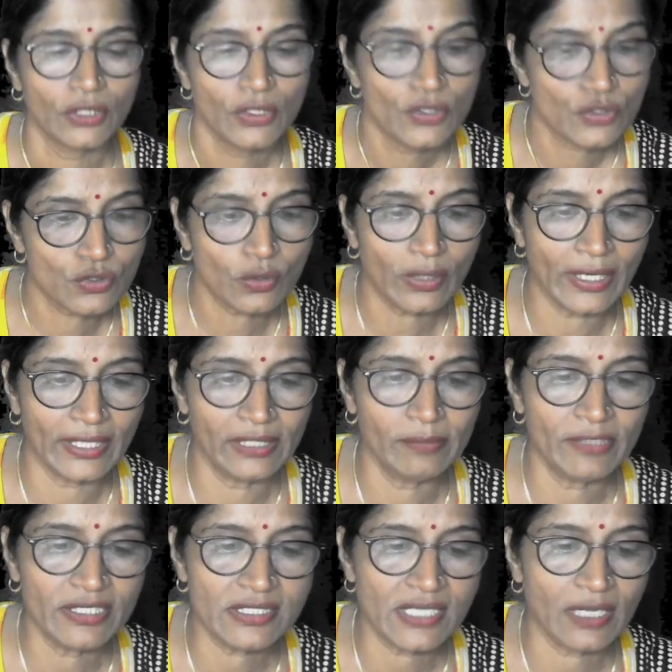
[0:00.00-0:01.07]
So
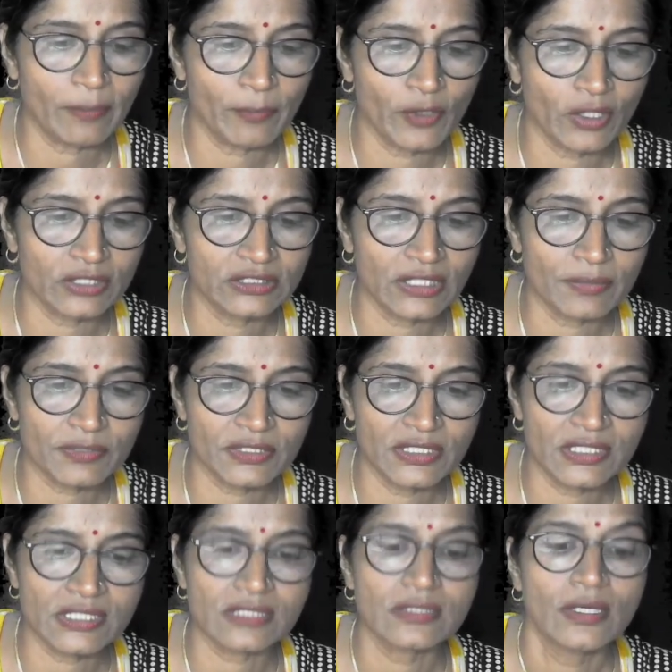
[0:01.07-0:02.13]
elements are pure
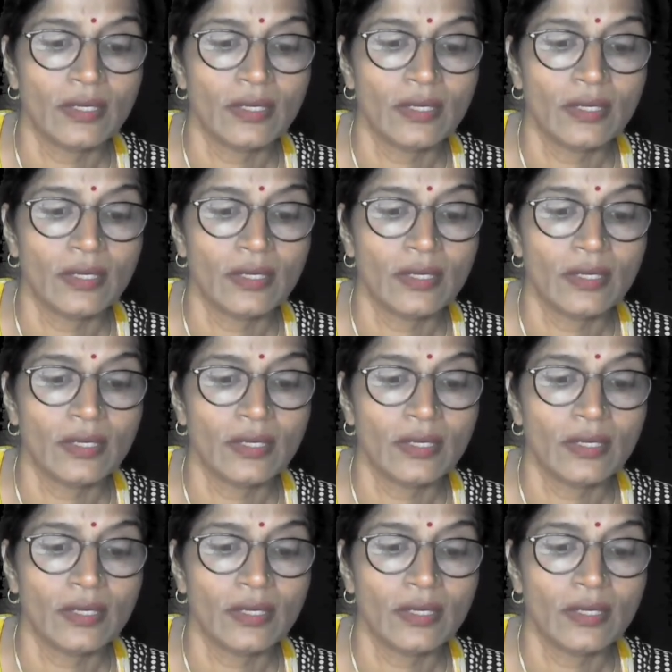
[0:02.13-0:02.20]
substance